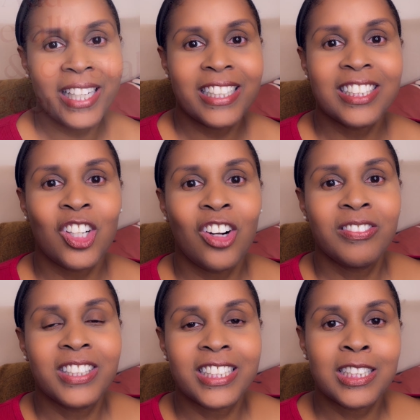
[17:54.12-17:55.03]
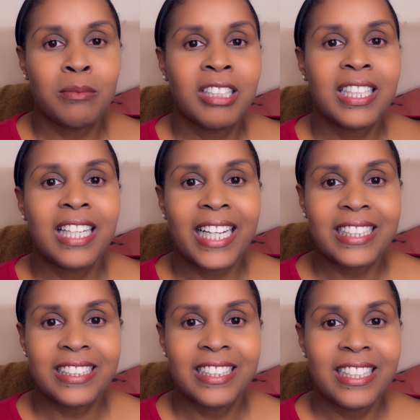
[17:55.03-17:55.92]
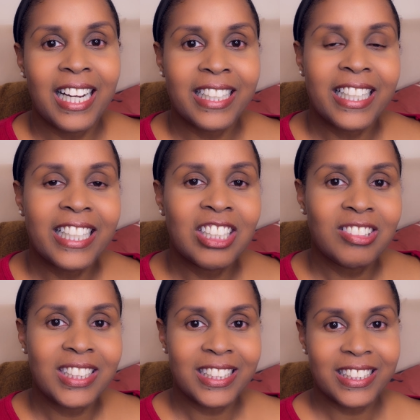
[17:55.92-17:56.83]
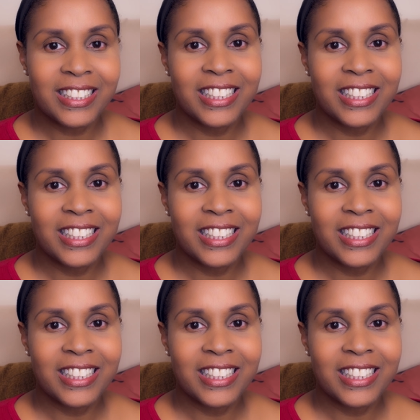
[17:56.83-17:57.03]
It's obvious. They bring light and airiness